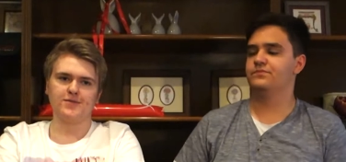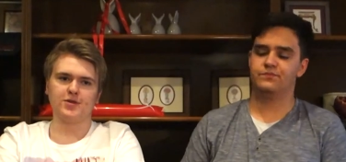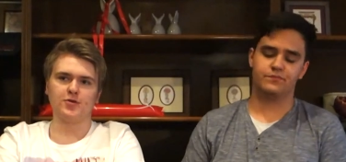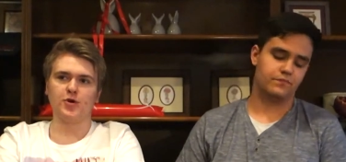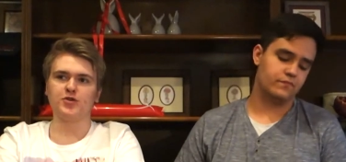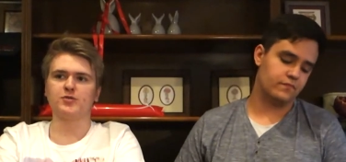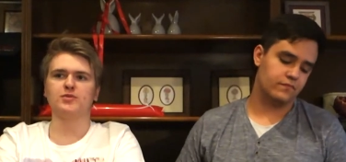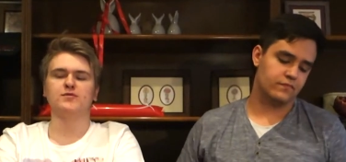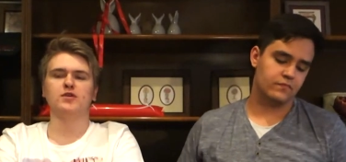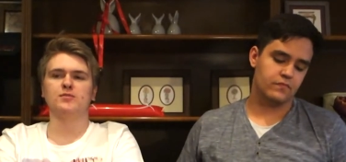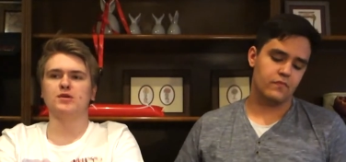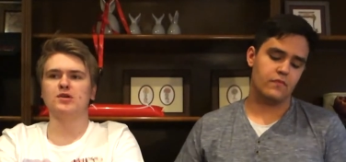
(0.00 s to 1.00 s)
Speaker 1: you want to
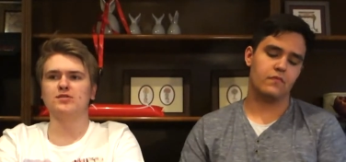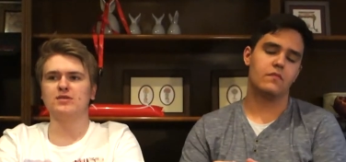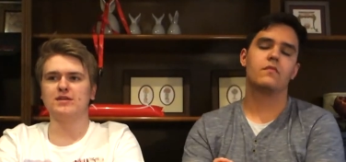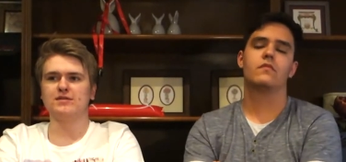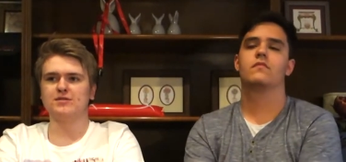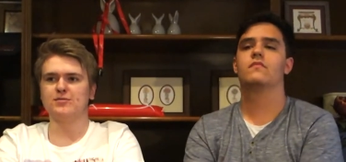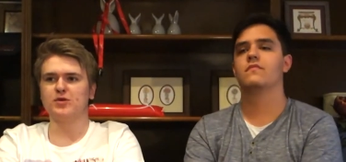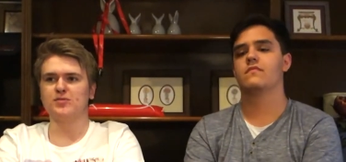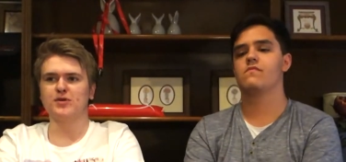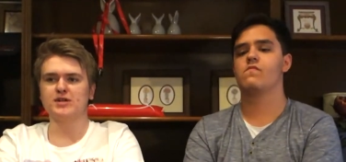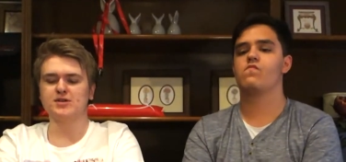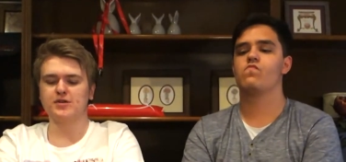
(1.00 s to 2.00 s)
perform good, and you
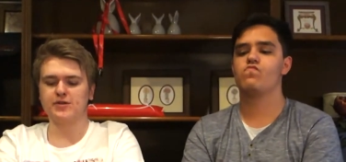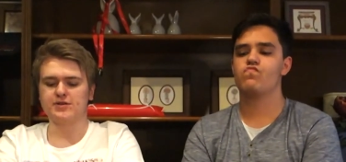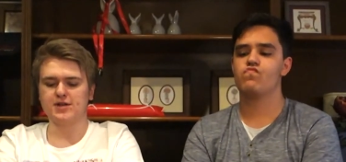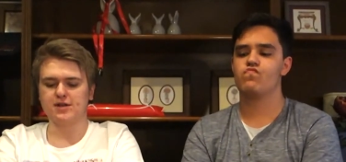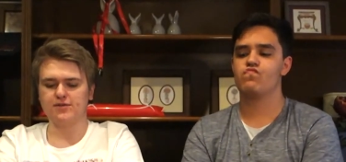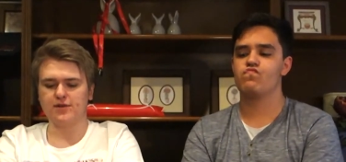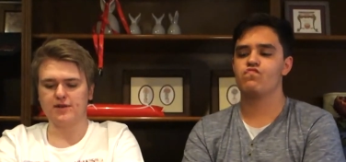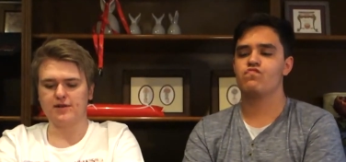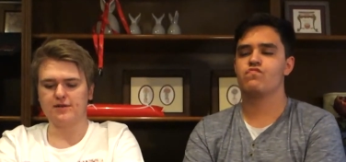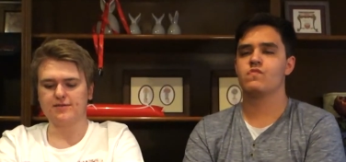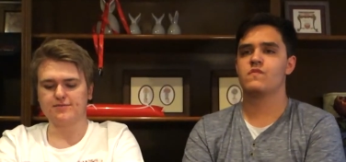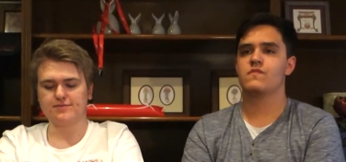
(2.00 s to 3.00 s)
put pressure on yourself,
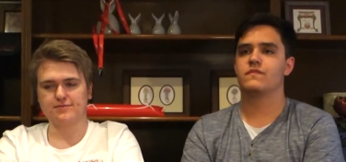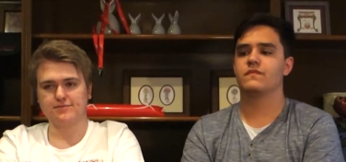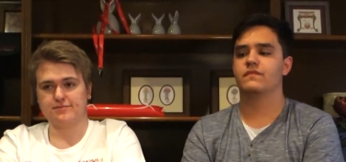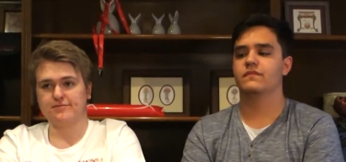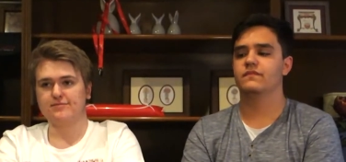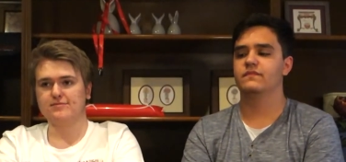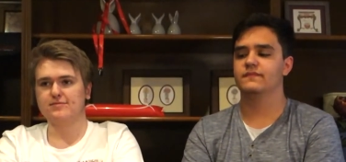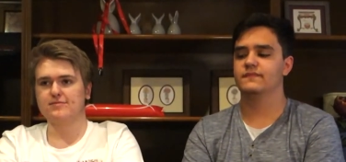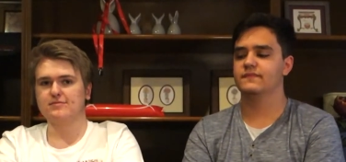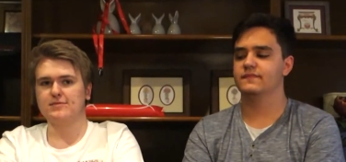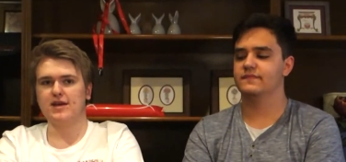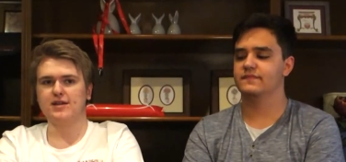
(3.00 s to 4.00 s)
and
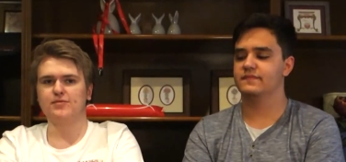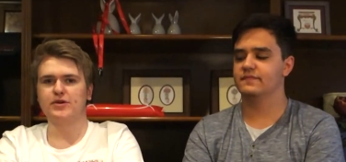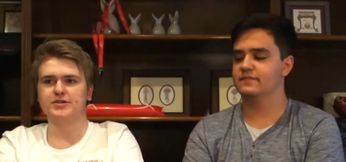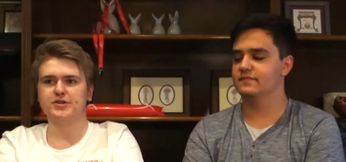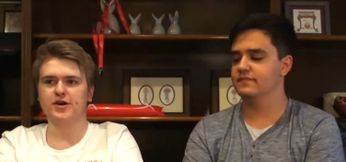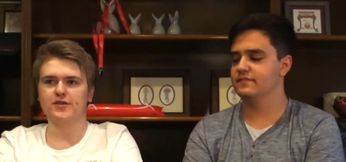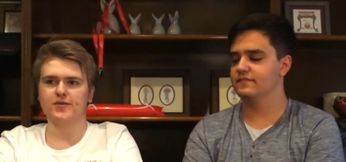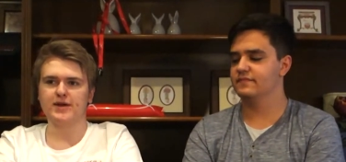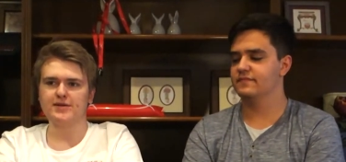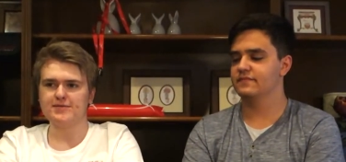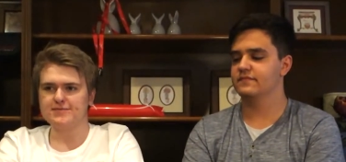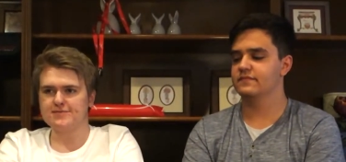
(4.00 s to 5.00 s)
yeah, the pressure got to
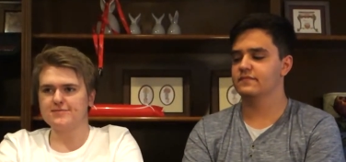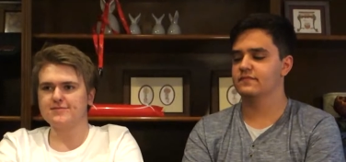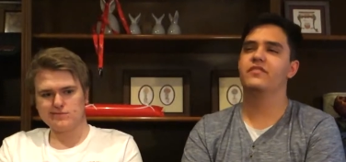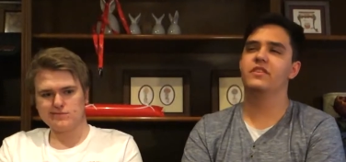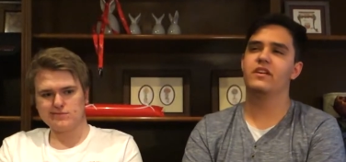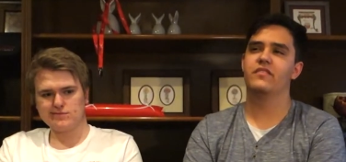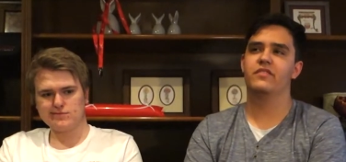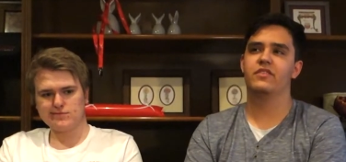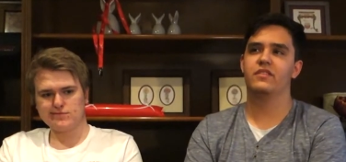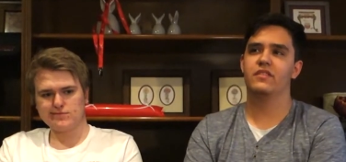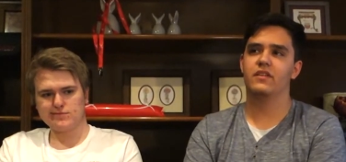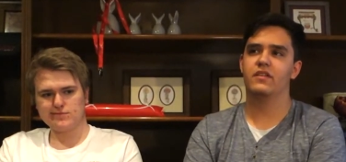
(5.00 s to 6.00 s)
me.
Speaker 2: You have
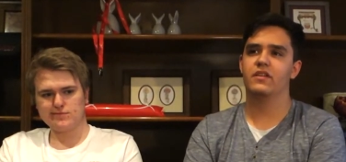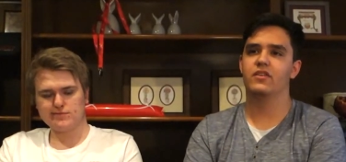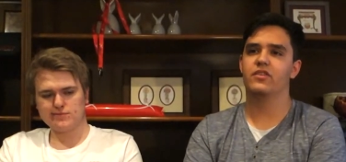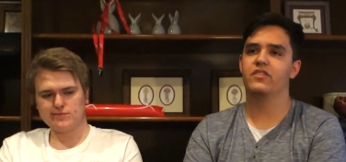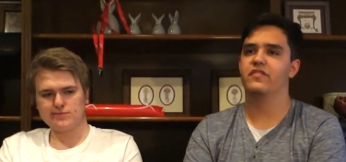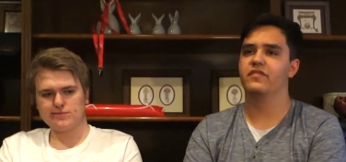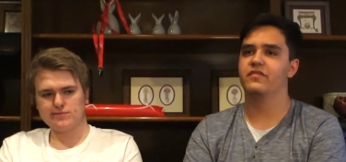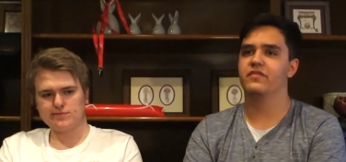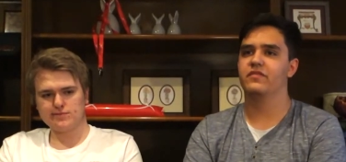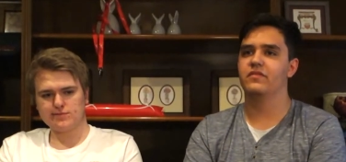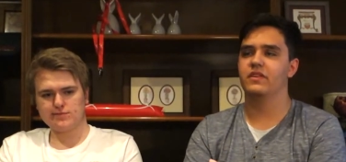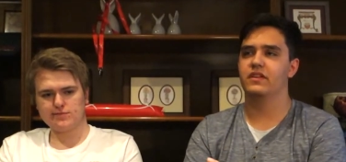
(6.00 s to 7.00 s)
an, uh, a lot
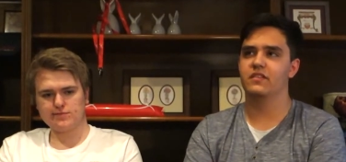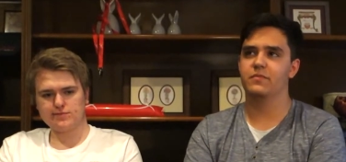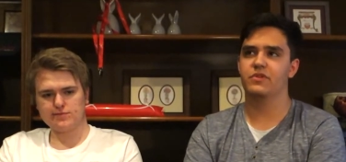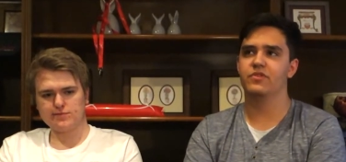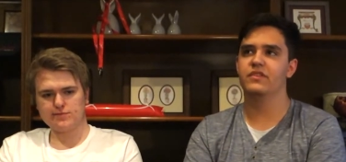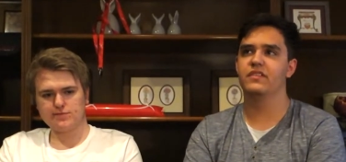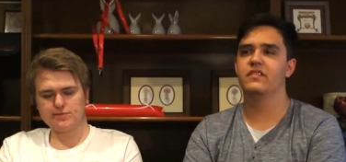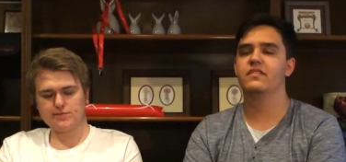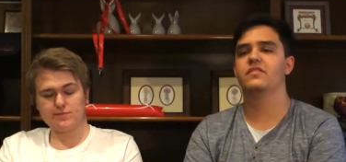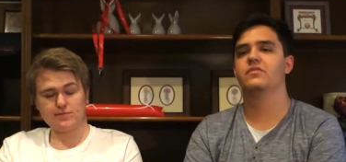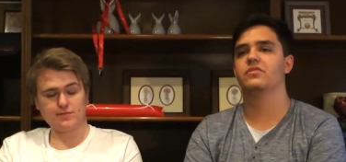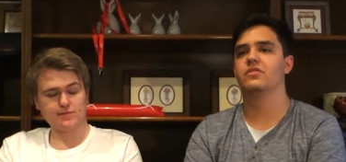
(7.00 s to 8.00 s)
of
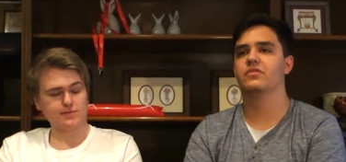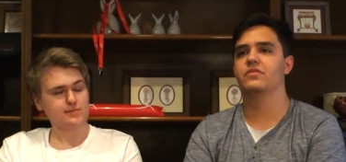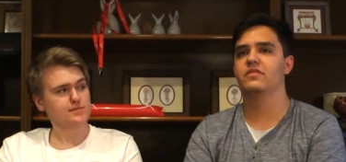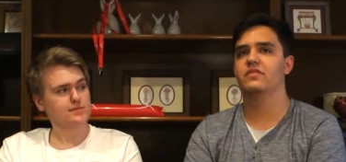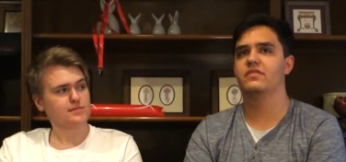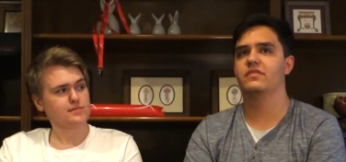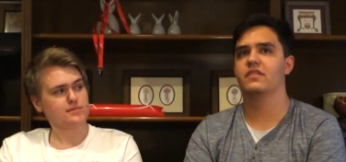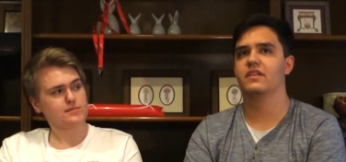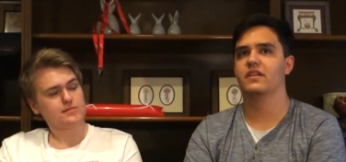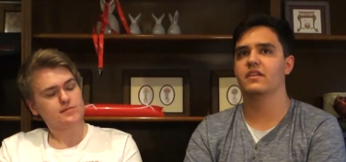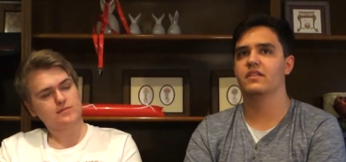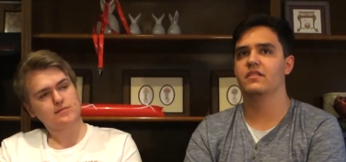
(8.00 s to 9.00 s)
experience. You don't
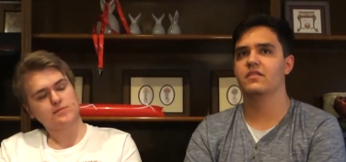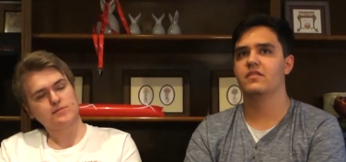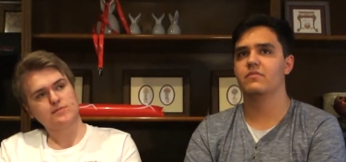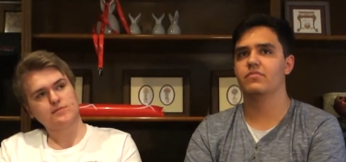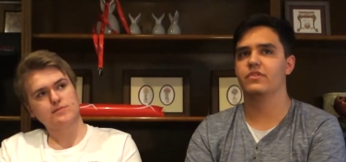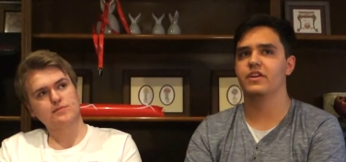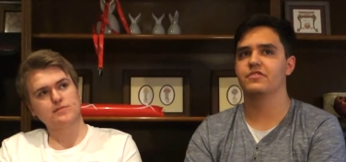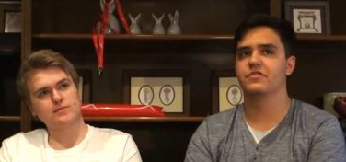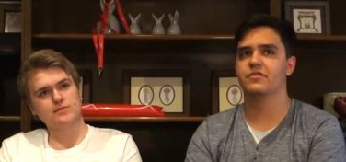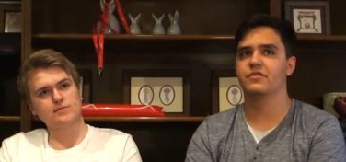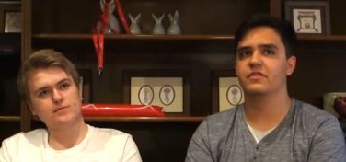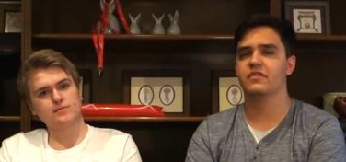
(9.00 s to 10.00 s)
uh,
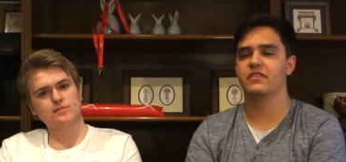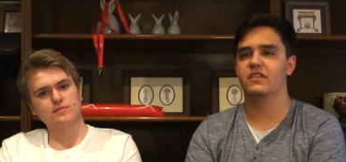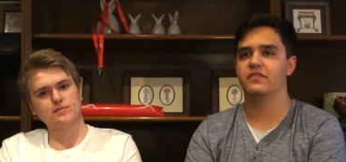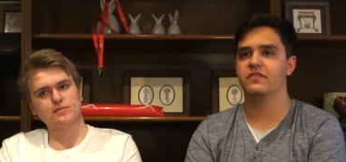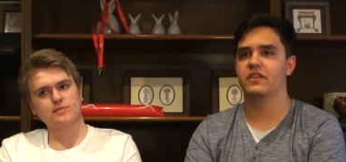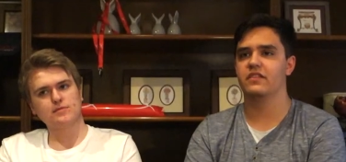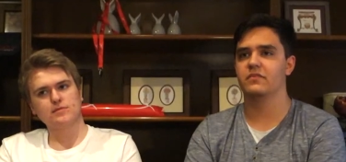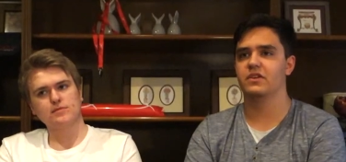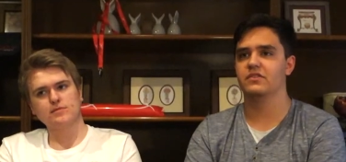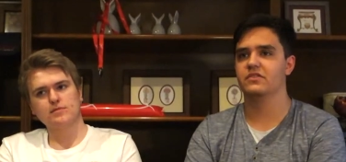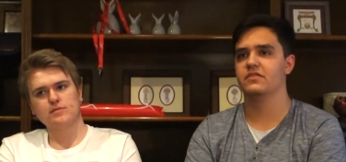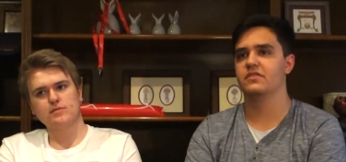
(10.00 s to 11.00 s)
pressure yourself as
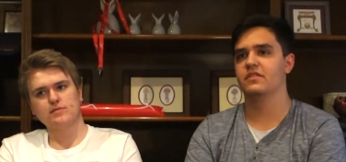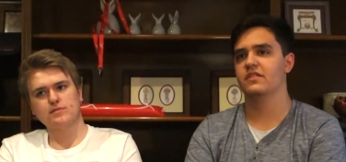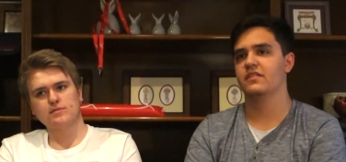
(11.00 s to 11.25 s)
much,